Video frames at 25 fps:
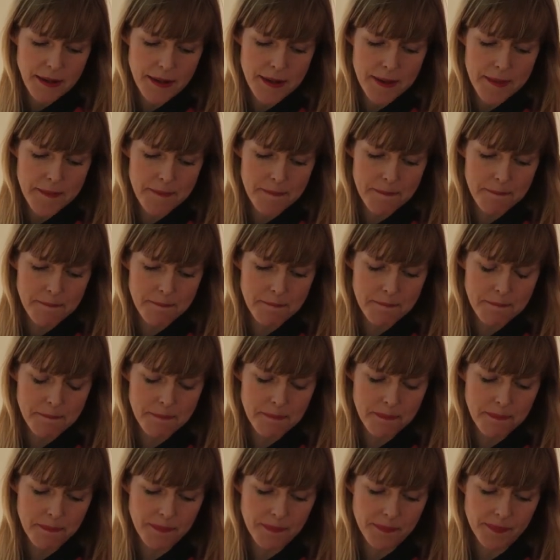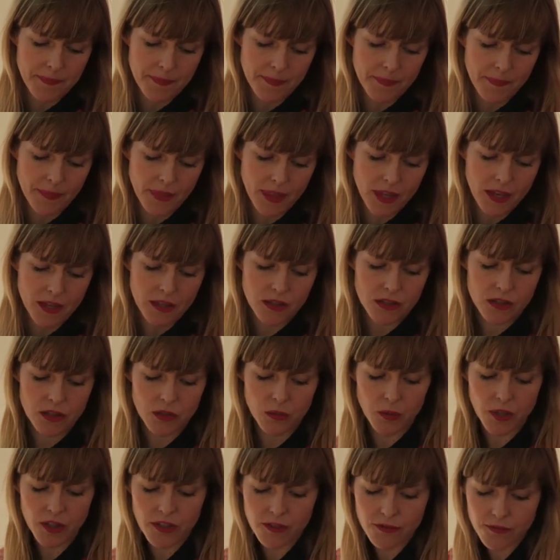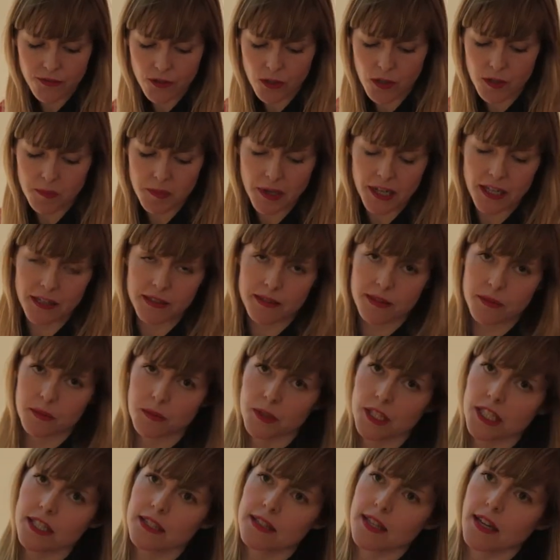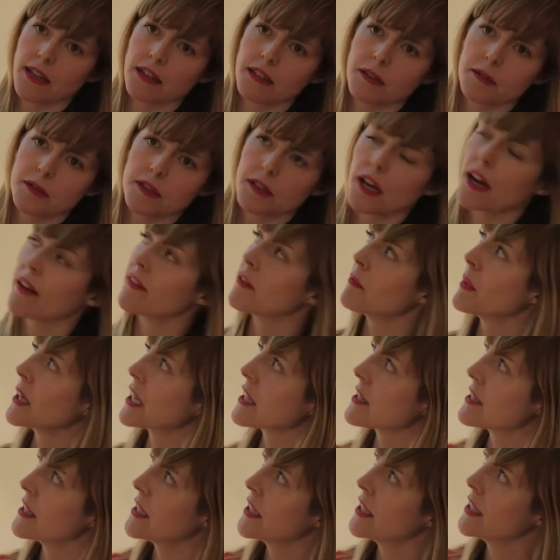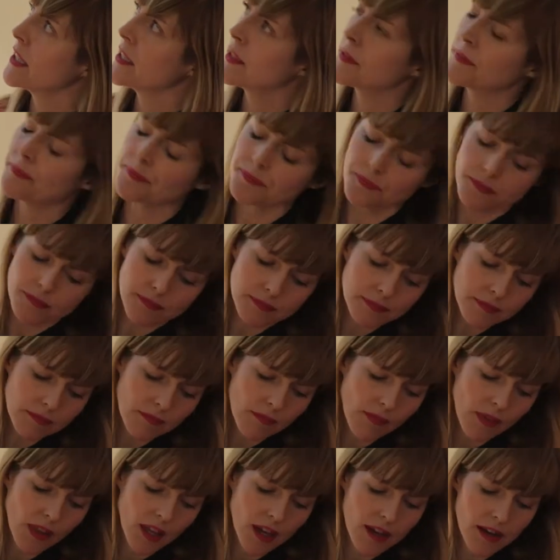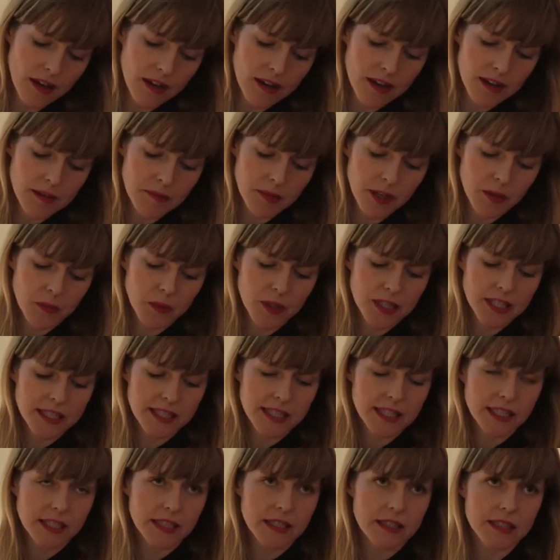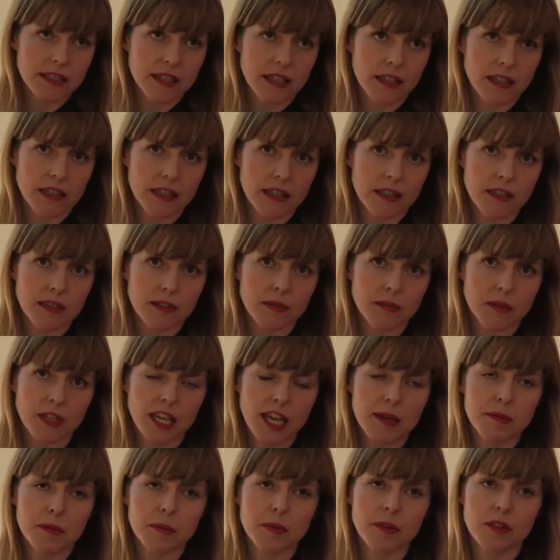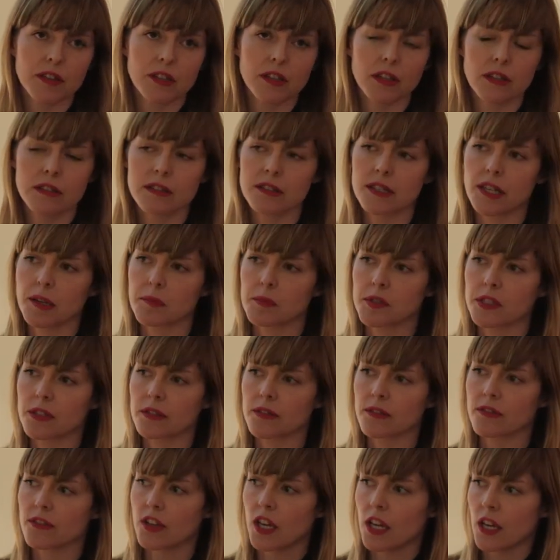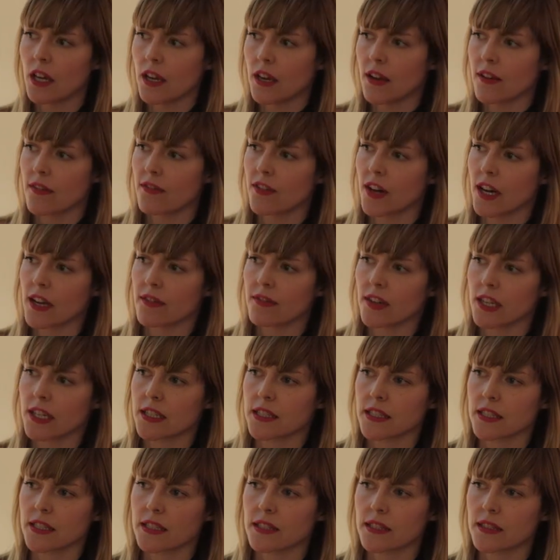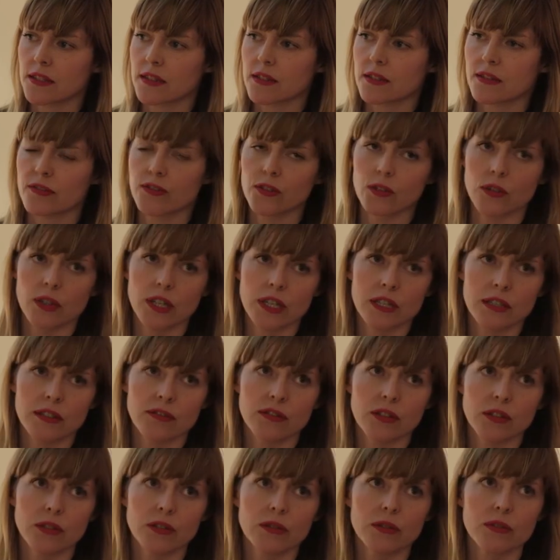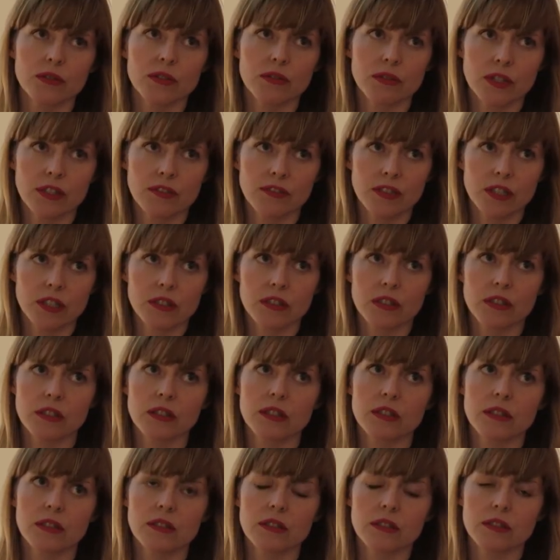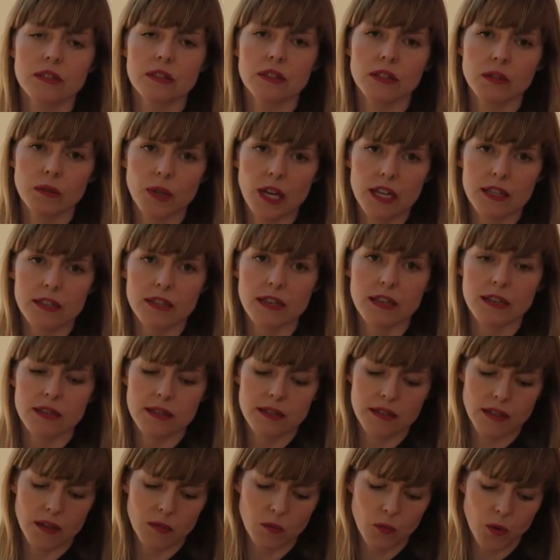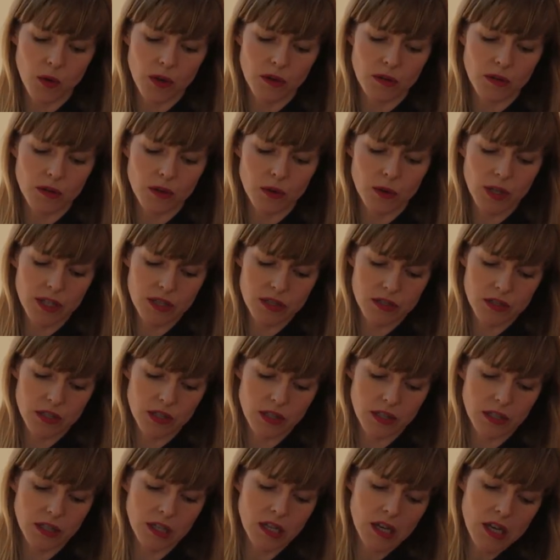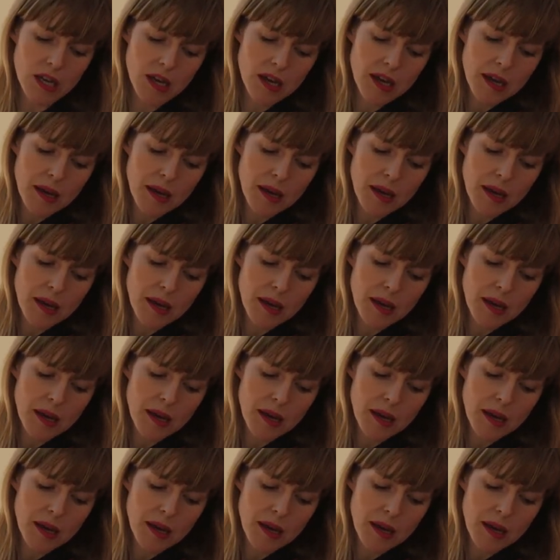So with the format, we decided to have a magazine, and we came up with the concept of 5 ideas, 4 interviews, 3 features, 2 essays, and 1 question.